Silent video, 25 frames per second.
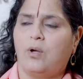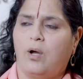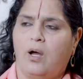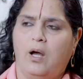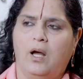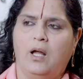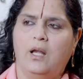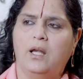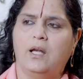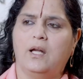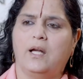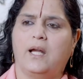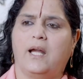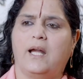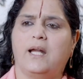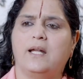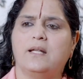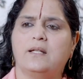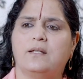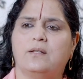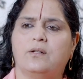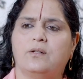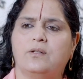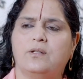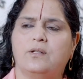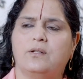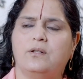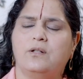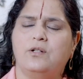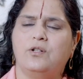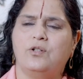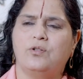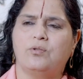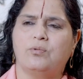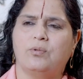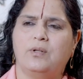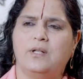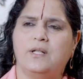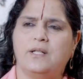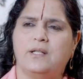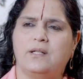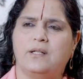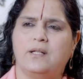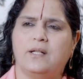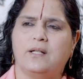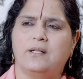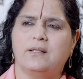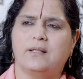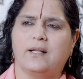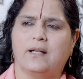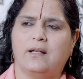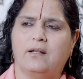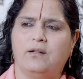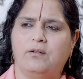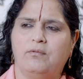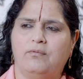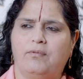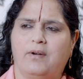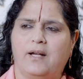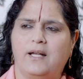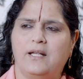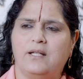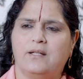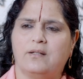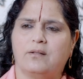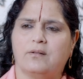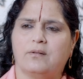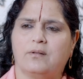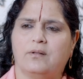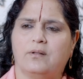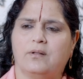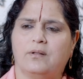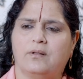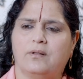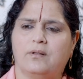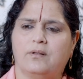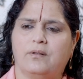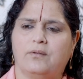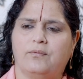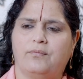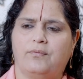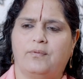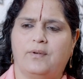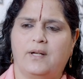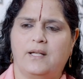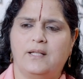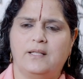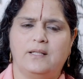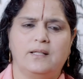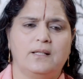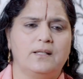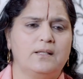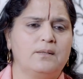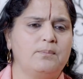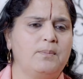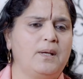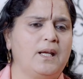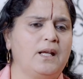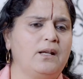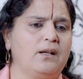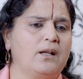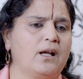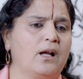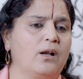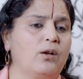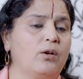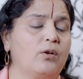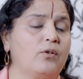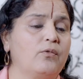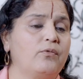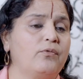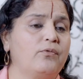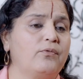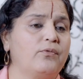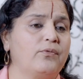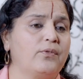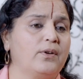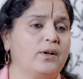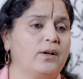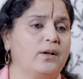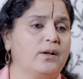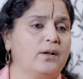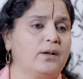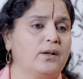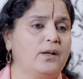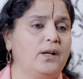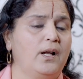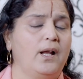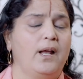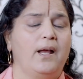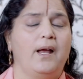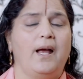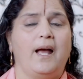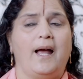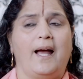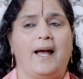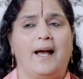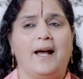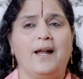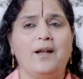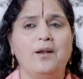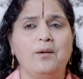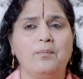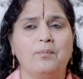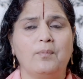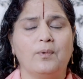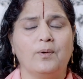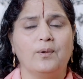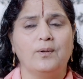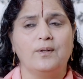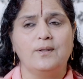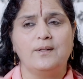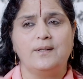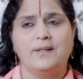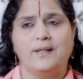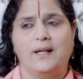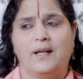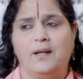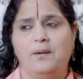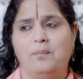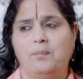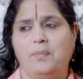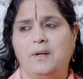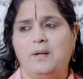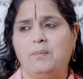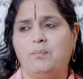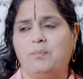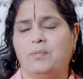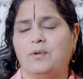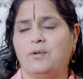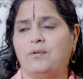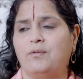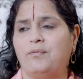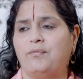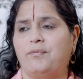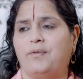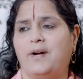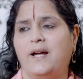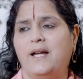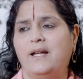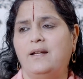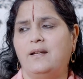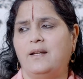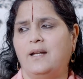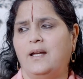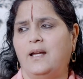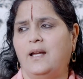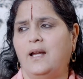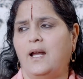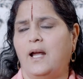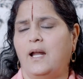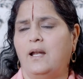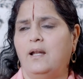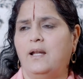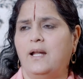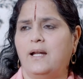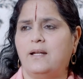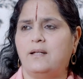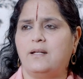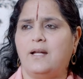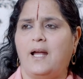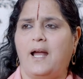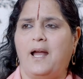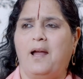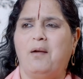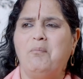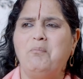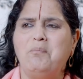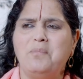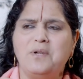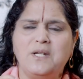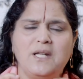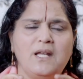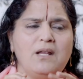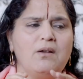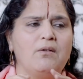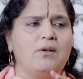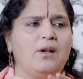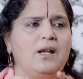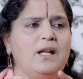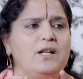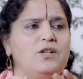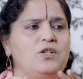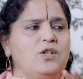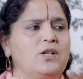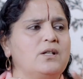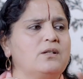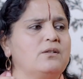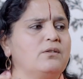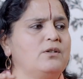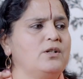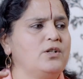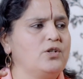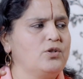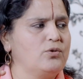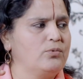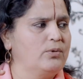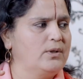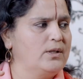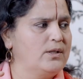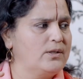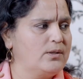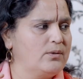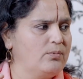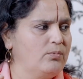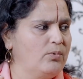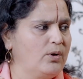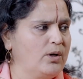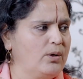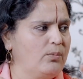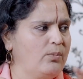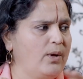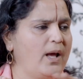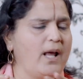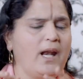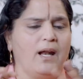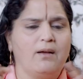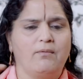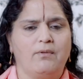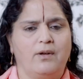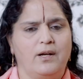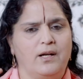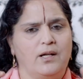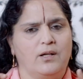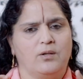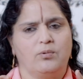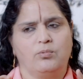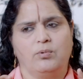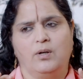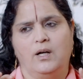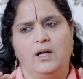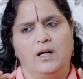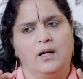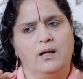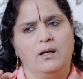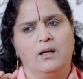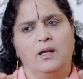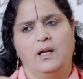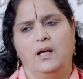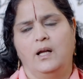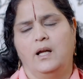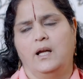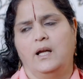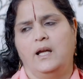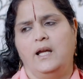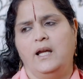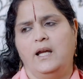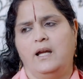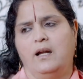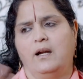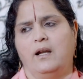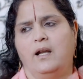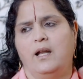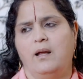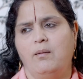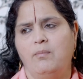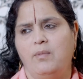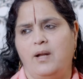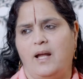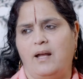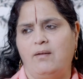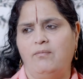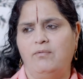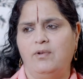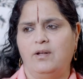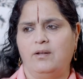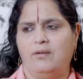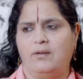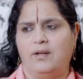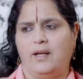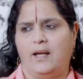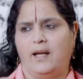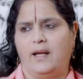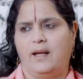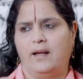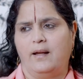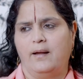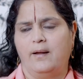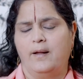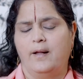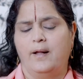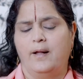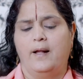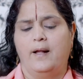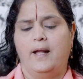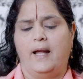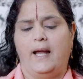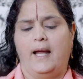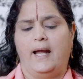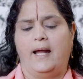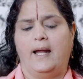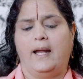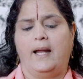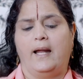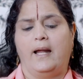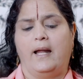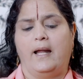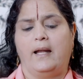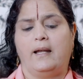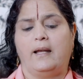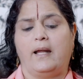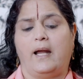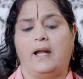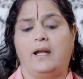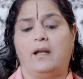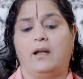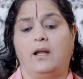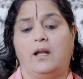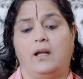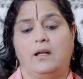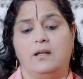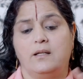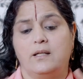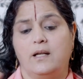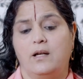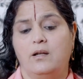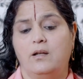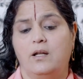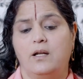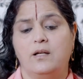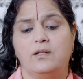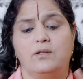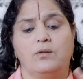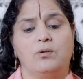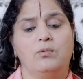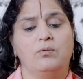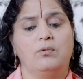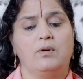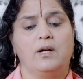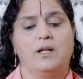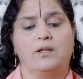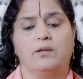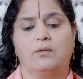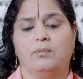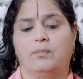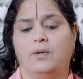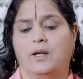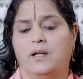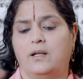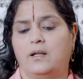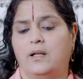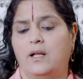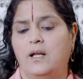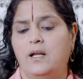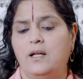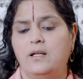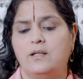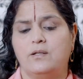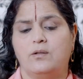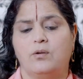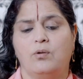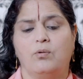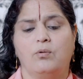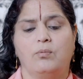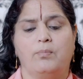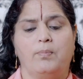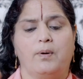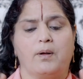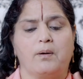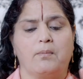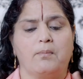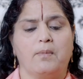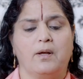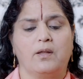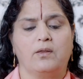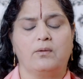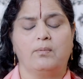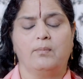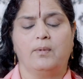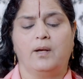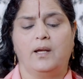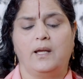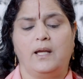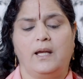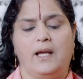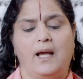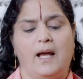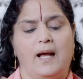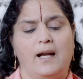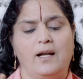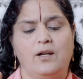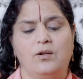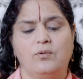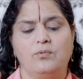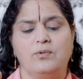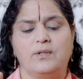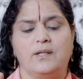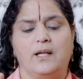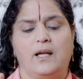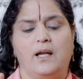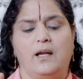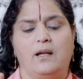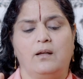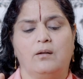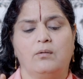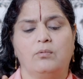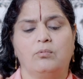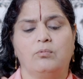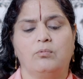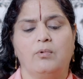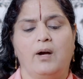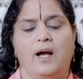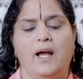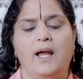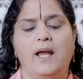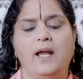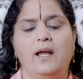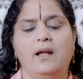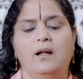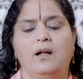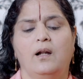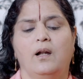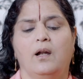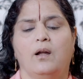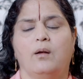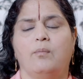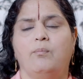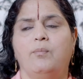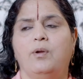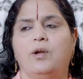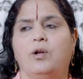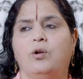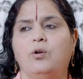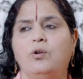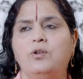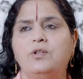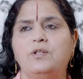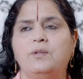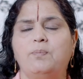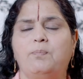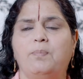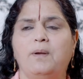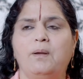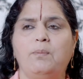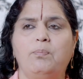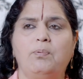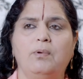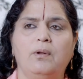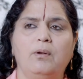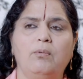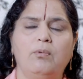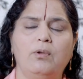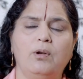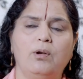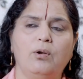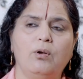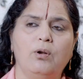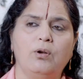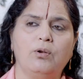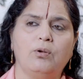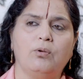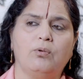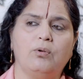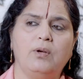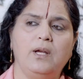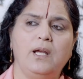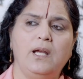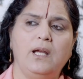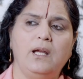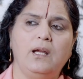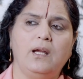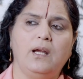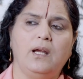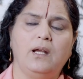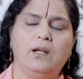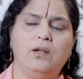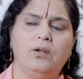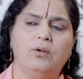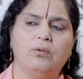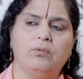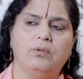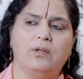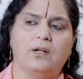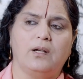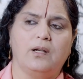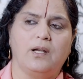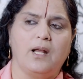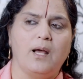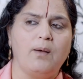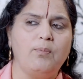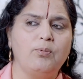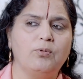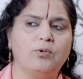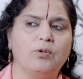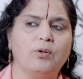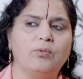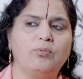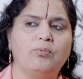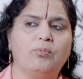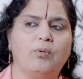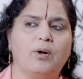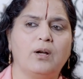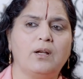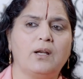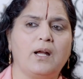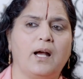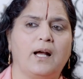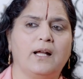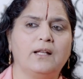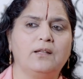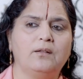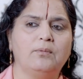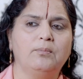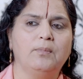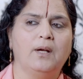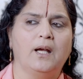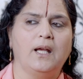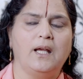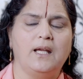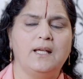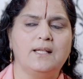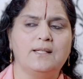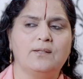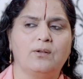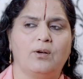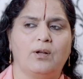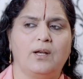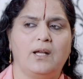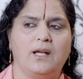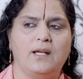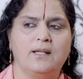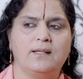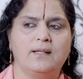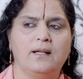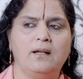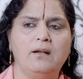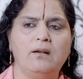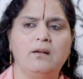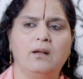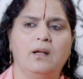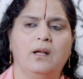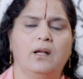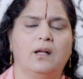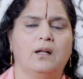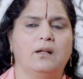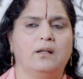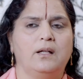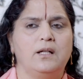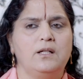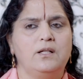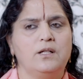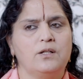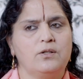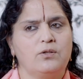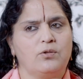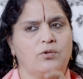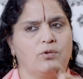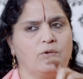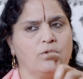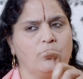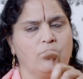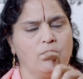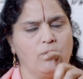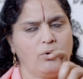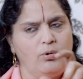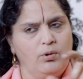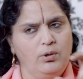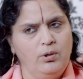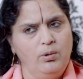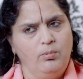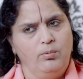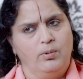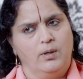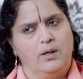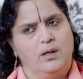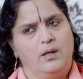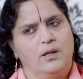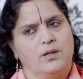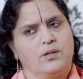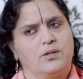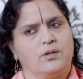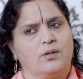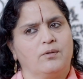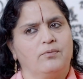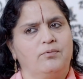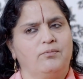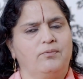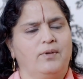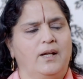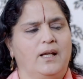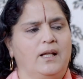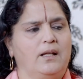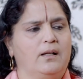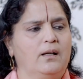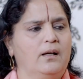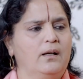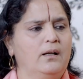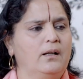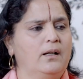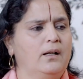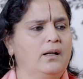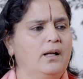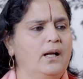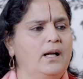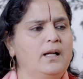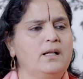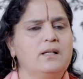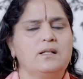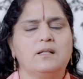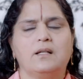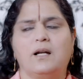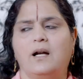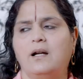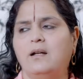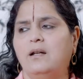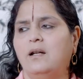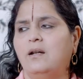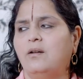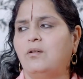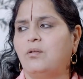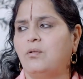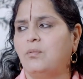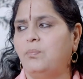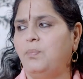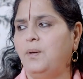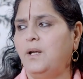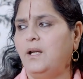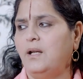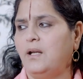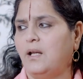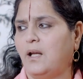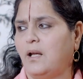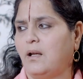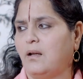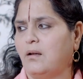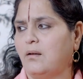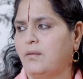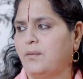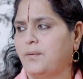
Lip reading: all against this ritualistic sacrifices being done of animals and people fighting, and that empty religious rituals, wherever it were, he condemned everything. And he said there is no Atma and there is no Paramatma. He had to say it. Why? Because people were not going into the depth of what Atma is or isn't. They just took the words of Veda and started repeating.